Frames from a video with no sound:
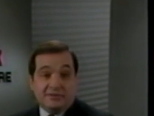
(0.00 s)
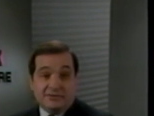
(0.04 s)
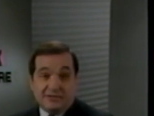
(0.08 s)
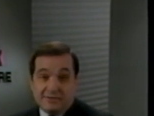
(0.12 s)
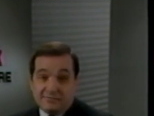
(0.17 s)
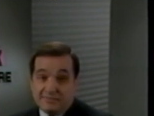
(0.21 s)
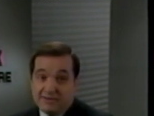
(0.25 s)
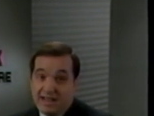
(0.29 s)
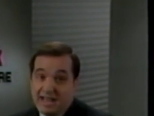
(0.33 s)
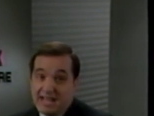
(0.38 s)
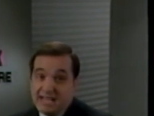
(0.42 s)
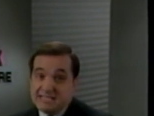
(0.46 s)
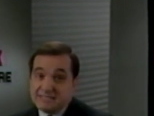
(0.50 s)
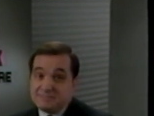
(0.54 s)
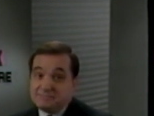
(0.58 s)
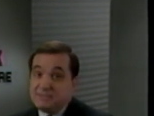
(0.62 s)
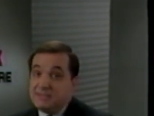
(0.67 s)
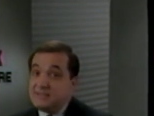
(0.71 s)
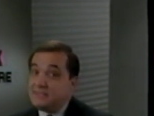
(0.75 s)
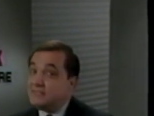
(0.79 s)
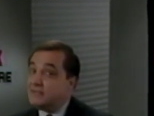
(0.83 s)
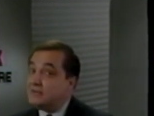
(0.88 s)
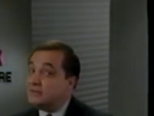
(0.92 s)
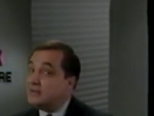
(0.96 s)
There never has
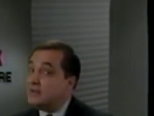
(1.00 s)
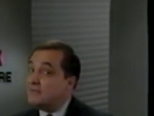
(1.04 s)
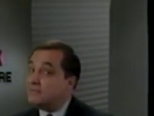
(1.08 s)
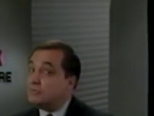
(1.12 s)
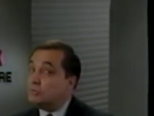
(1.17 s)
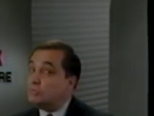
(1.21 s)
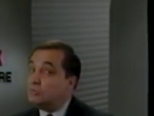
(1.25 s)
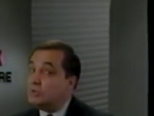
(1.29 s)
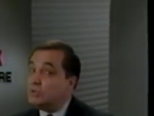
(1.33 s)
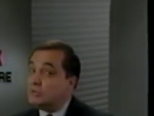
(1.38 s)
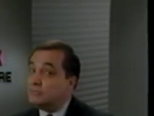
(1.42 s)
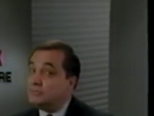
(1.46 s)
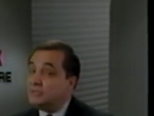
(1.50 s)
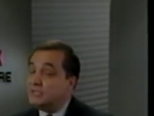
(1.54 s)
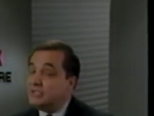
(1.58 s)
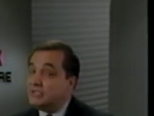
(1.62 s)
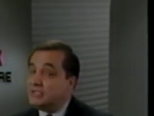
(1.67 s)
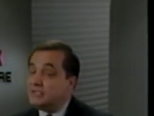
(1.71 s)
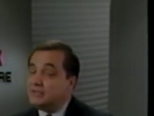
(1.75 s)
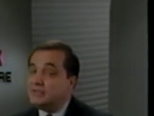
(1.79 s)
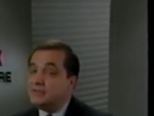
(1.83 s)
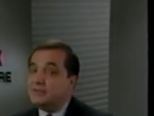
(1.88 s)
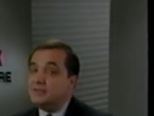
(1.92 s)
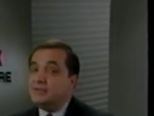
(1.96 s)
been, there never will
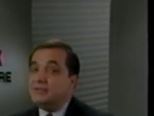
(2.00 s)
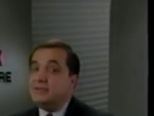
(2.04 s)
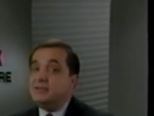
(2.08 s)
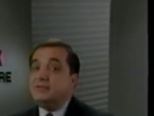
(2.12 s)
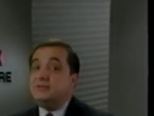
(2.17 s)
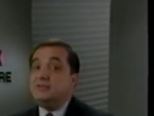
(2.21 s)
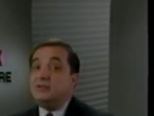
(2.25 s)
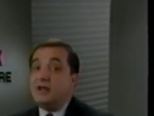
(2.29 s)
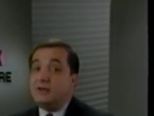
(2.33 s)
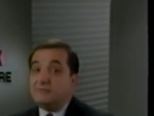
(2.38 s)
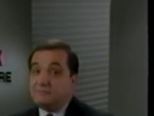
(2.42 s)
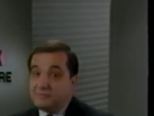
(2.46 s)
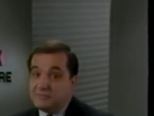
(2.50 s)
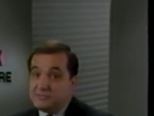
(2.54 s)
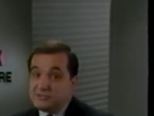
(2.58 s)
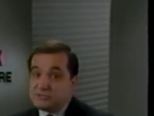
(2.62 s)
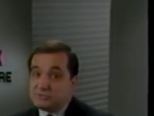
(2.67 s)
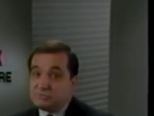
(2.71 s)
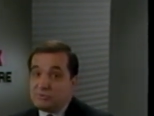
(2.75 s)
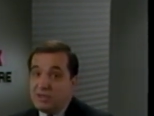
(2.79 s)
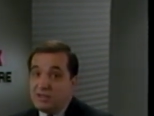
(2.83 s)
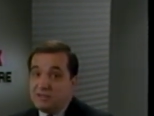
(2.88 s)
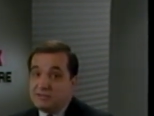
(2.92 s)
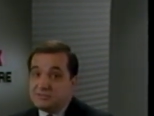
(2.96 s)
be. Not for
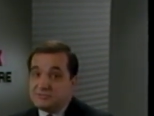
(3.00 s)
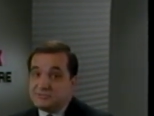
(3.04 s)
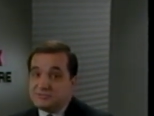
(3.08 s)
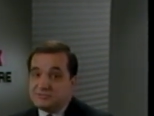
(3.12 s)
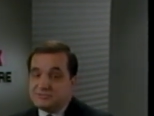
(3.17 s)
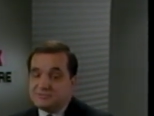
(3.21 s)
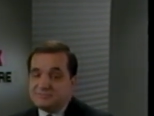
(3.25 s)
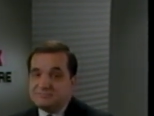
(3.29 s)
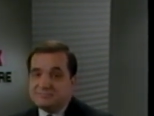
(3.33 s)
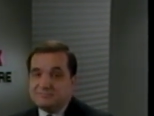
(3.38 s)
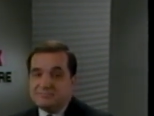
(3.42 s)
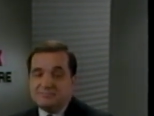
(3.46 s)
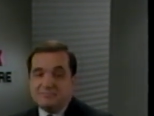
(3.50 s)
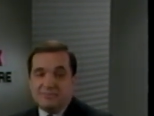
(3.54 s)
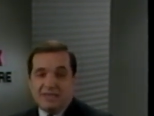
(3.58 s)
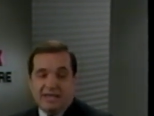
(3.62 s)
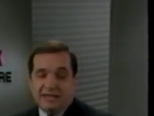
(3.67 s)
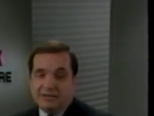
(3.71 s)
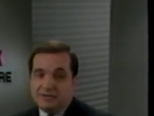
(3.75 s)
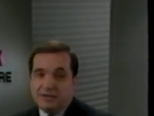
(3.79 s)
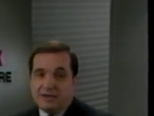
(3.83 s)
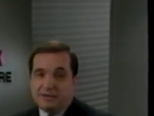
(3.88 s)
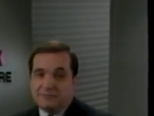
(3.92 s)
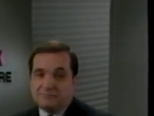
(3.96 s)
the swallows
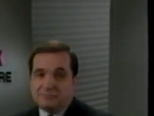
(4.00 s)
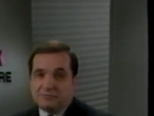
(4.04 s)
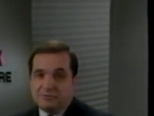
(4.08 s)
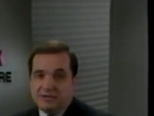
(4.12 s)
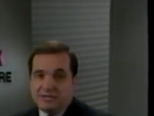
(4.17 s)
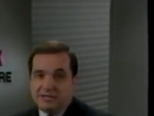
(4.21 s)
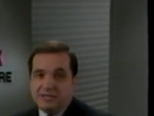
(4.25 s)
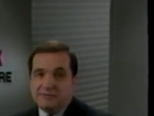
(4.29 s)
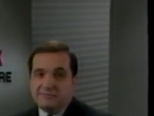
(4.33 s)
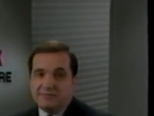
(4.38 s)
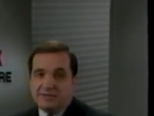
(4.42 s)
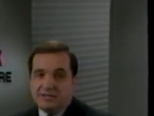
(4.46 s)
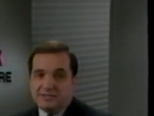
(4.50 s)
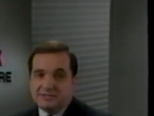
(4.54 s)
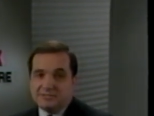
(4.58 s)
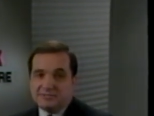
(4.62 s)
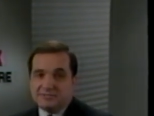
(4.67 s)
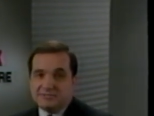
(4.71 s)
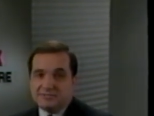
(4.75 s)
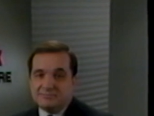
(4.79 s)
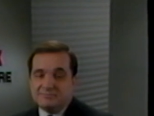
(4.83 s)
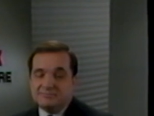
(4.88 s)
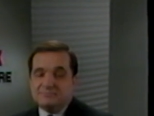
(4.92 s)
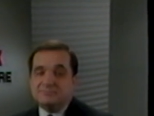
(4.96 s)
and not for any of
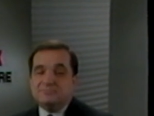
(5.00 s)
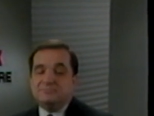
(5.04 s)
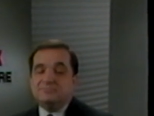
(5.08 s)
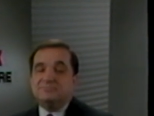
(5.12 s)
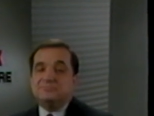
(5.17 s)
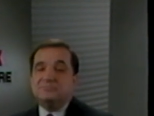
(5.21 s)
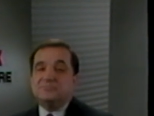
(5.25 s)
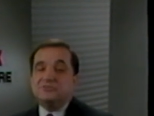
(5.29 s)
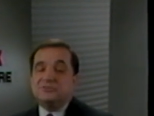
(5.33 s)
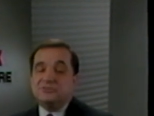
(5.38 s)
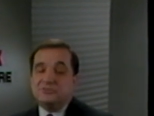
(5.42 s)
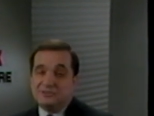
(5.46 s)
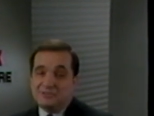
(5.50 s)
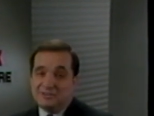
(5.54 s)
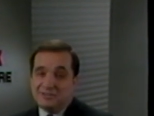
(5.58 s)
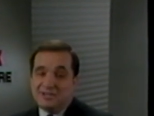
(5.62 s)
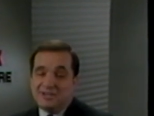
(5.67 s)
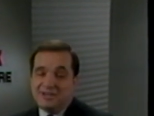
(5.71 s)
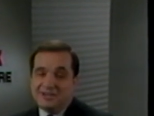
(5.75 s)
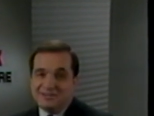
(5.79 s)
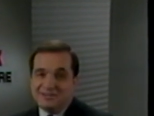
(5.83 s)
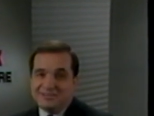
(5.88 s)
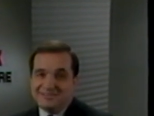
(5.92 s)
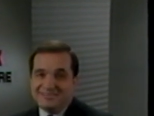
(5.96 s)
us. Good
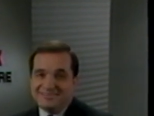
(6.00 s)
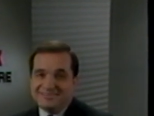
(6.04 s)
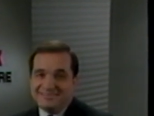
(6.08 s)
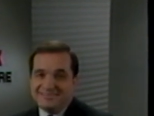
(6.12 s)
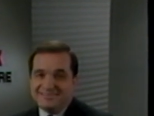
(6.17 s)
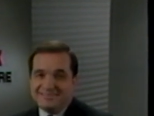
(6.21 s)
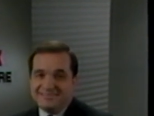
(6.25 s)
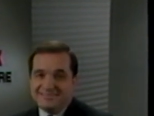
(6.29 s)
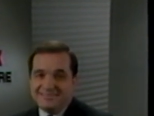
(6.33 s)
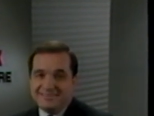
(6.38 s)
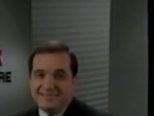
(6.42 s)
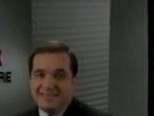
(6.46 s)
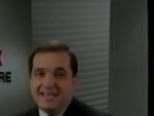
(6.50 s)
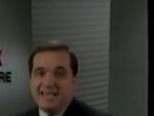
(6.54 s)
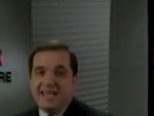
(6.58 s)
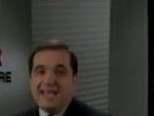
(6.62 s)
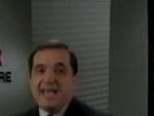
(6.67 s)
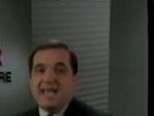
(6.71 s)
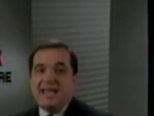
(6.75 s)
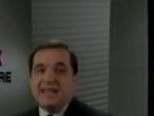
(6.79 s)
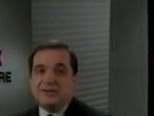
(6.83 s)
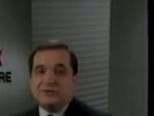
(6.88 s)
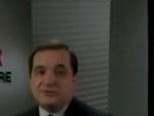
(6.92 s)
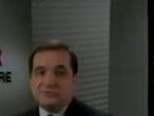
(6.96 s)
luck
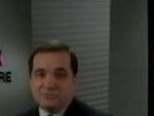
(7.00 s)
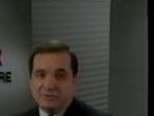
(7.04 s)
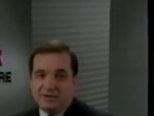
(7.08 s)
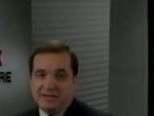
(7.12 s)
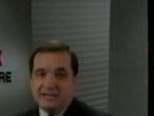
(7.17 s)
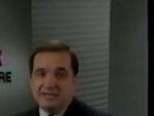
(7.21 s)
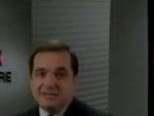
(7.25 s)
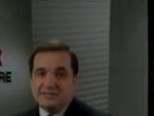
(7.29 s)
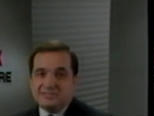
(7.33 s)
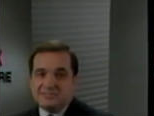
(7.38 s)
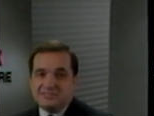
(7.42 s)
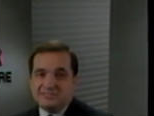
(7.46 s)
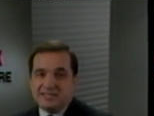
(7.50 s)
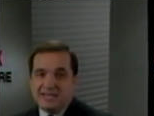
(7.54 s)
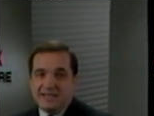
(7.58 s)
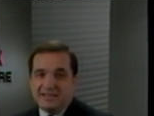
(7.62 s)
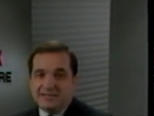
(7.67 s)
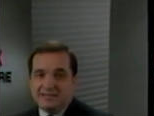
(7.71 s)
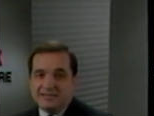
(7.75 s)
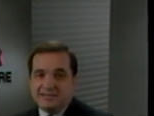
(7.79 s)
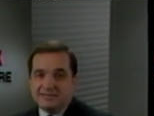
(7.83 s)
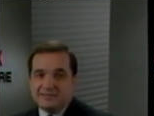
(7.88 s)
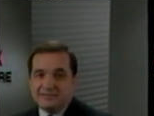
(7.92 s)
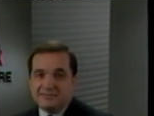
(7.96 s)
and great
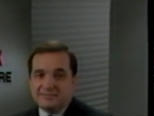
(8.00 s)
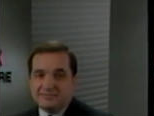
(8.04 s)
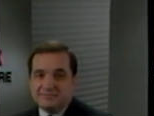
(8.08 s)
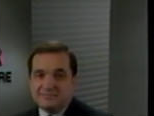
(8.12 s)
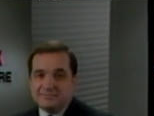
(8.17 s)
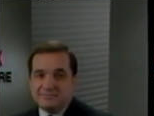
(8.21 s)
selling.